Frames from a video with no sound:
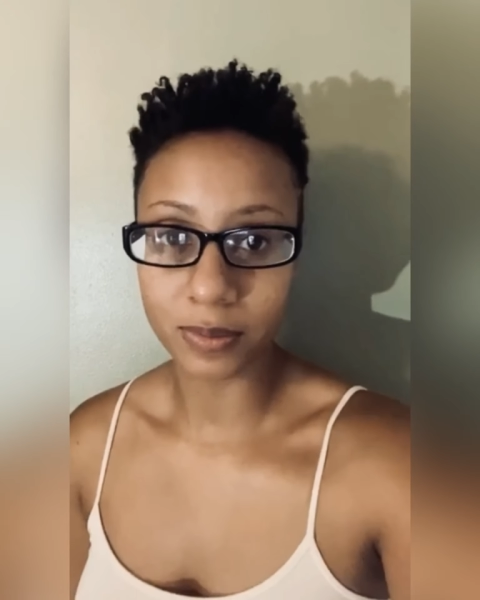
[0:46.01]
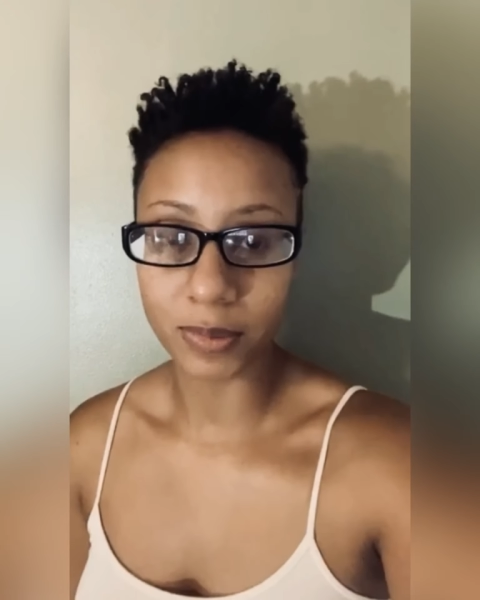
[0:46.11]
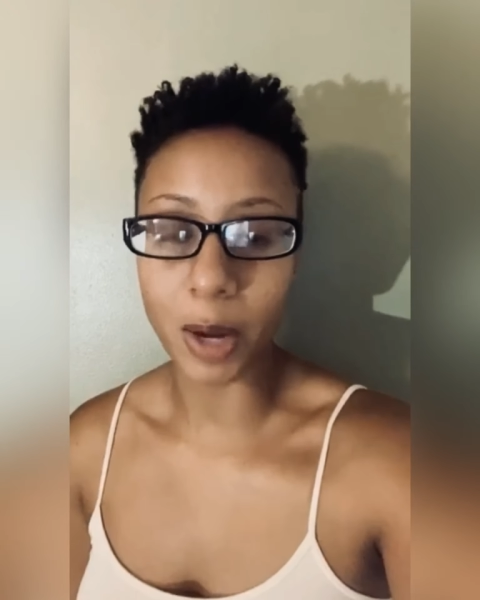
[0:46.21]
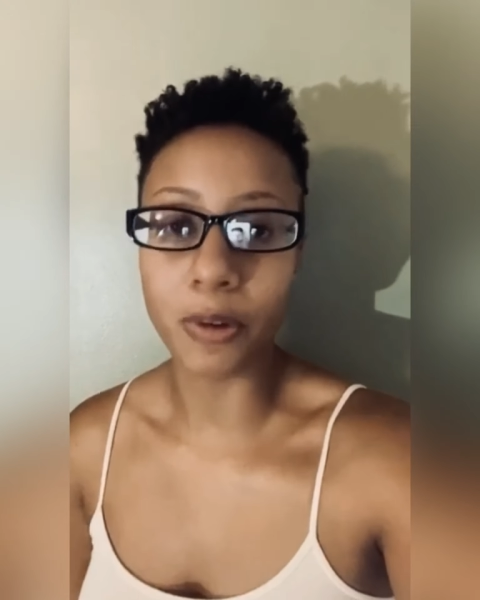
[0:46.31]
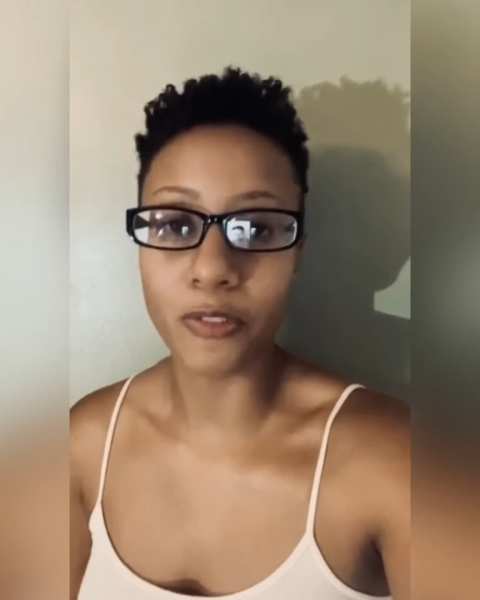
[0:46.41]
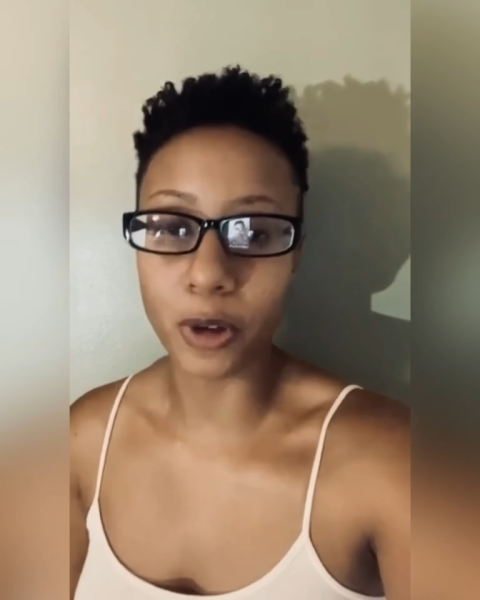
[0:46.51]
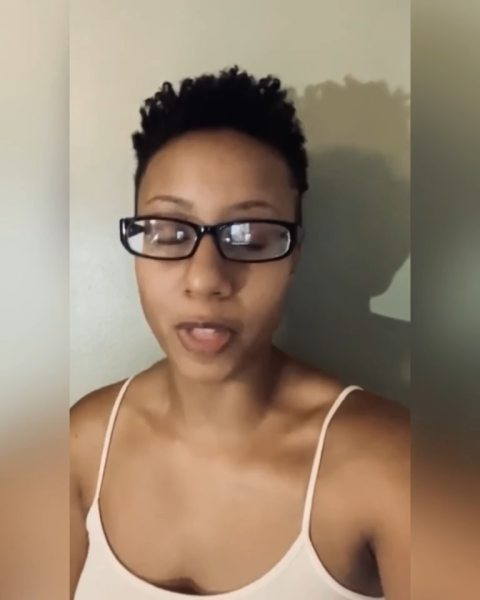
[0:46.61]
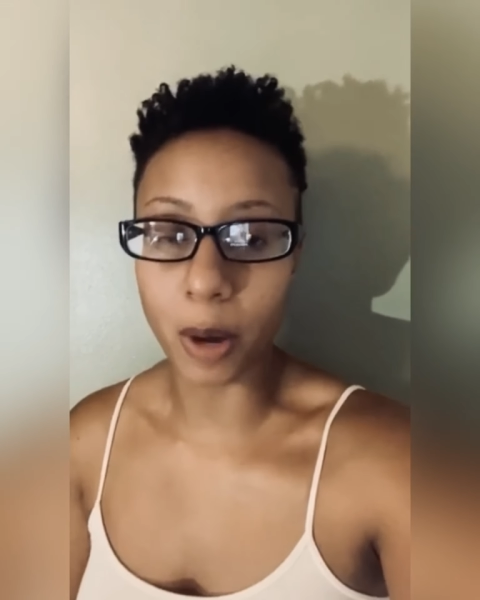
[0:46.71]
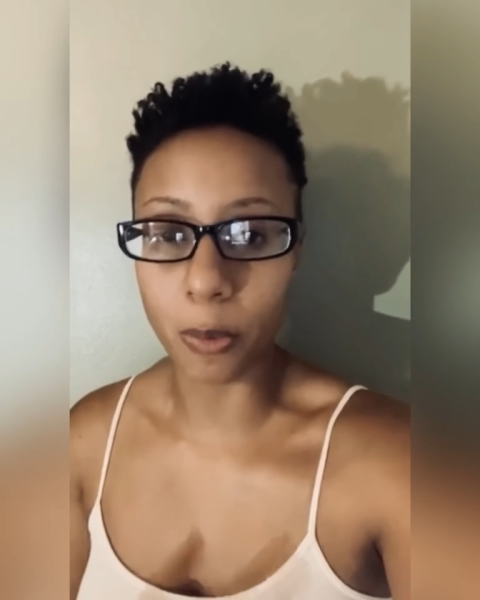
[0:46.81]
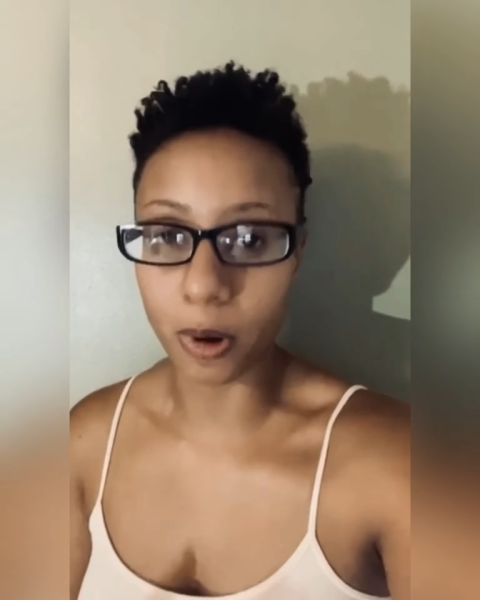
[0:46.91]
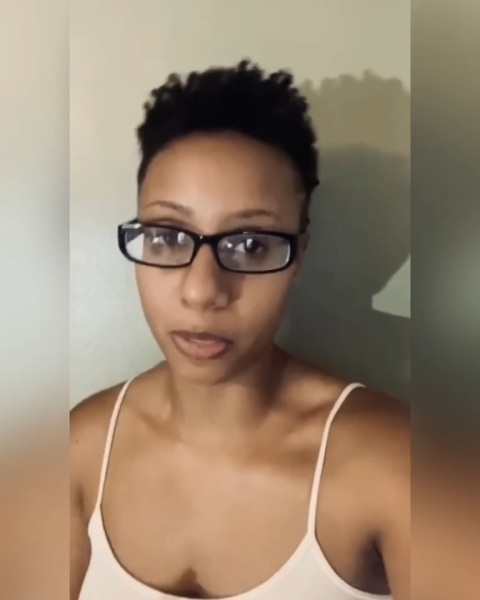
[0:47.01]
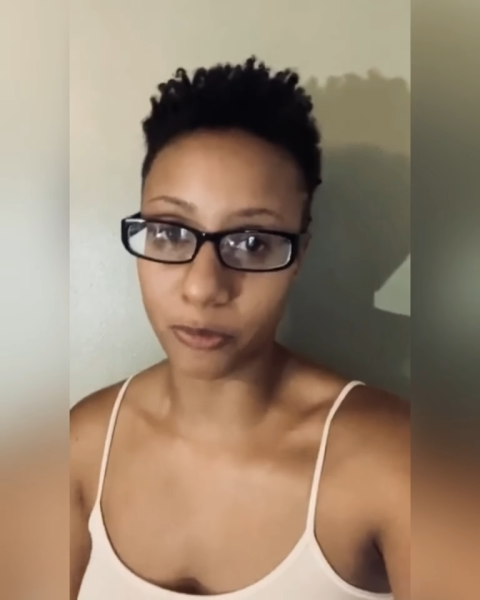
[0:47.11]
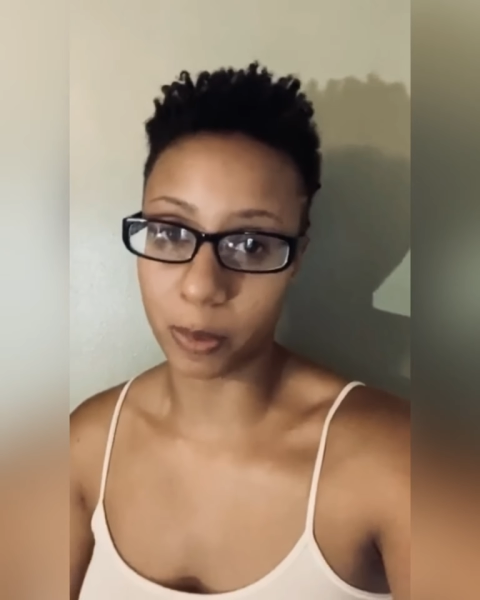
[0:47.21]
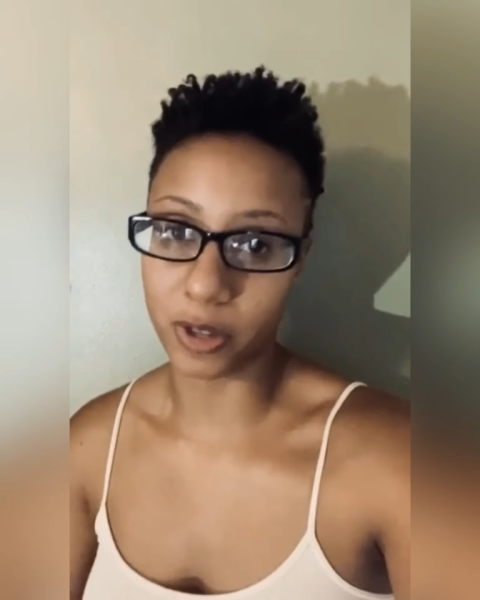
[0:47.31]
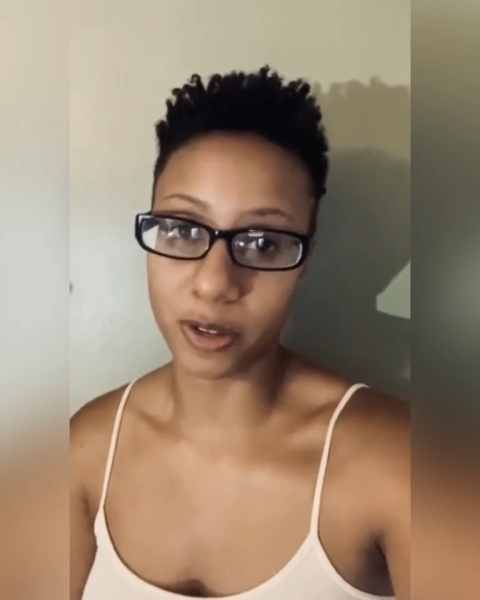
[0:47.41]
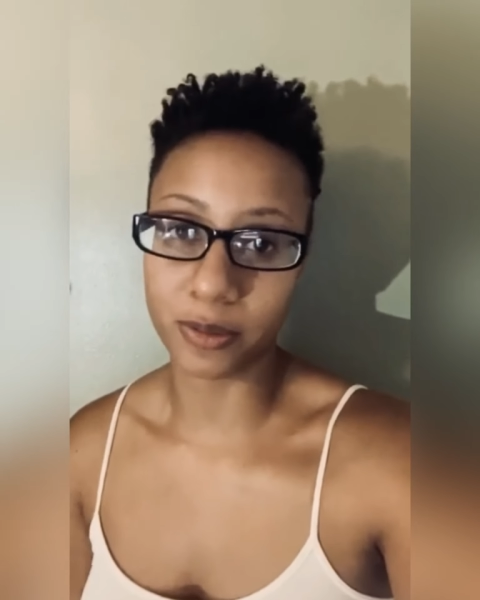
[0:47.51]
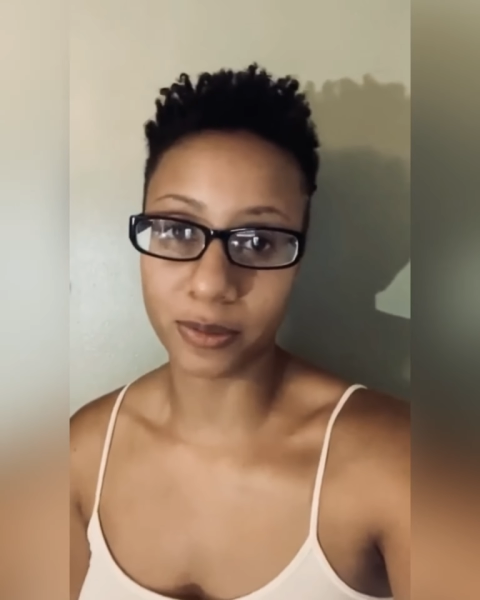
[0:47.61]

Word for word: They will feel that warmth from you.